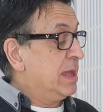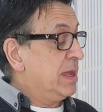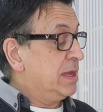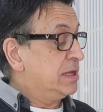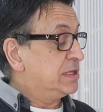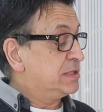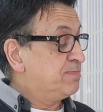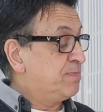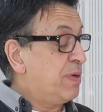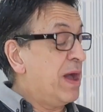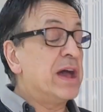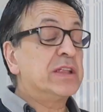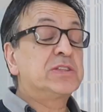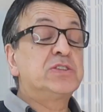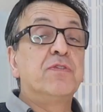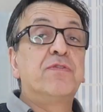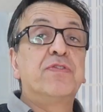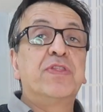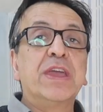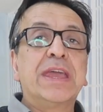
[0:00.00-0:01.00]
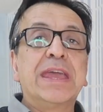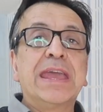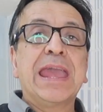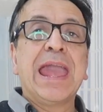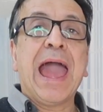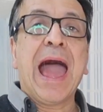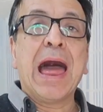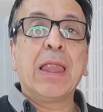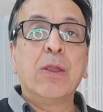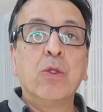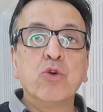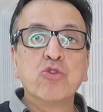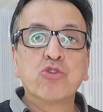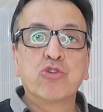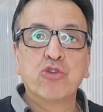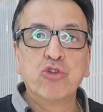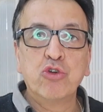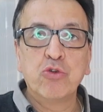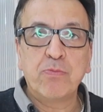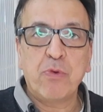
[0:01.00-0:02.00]
It's part of the Gallo
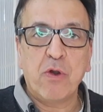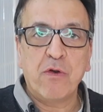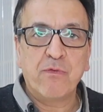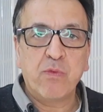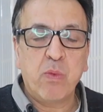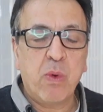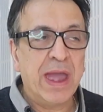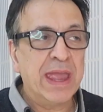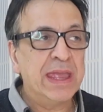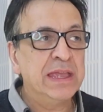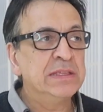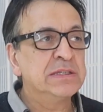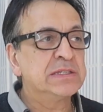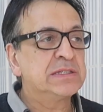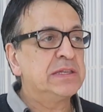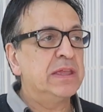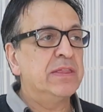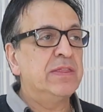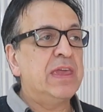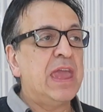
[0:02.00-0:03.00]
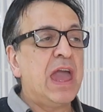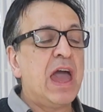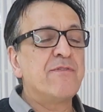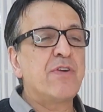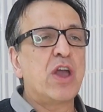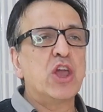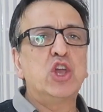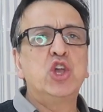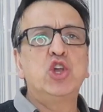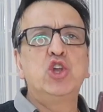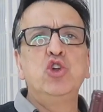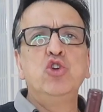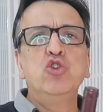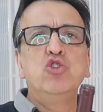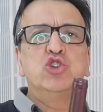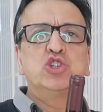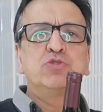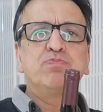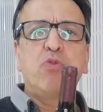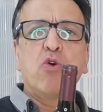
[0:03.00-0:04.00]
group of wines, and they have a
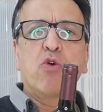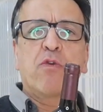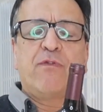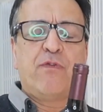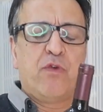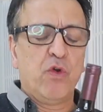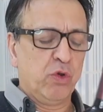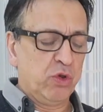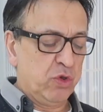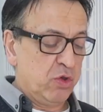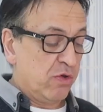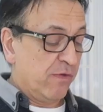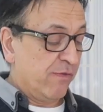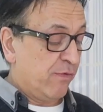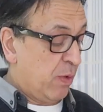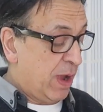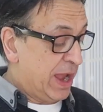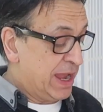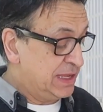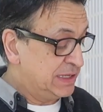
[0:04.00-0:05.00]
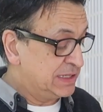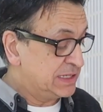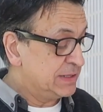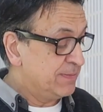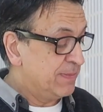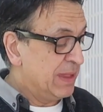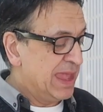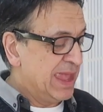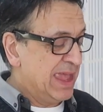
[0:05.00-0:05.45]
huge portfolio of wines.